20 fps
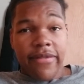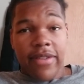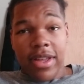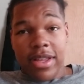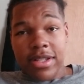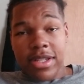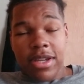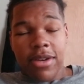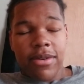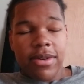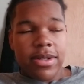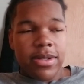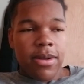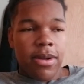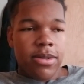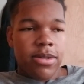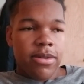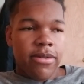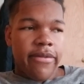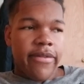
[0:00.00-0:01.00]
Volunteering is
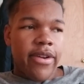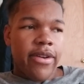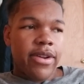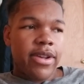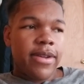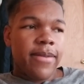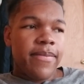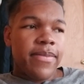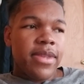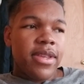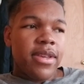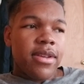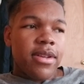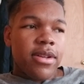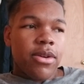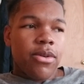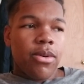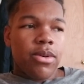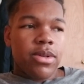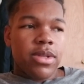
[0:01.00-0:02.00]
also a very
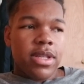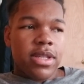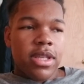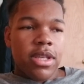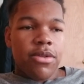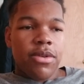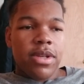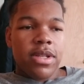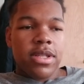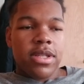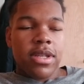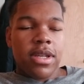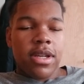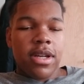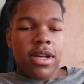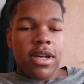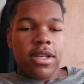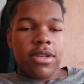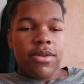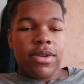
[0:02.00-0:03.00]
cool thing that you get
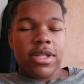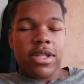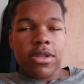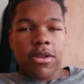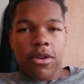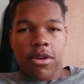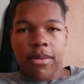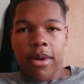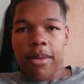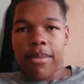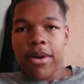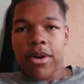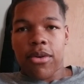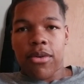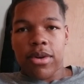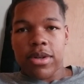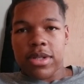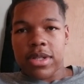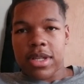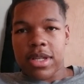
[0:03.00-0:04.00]
to learn about by
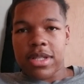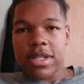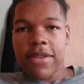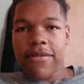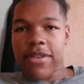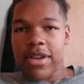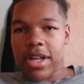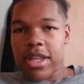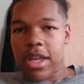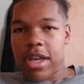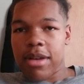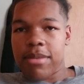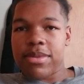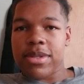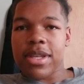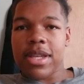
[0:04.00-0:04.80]
going to different clubs,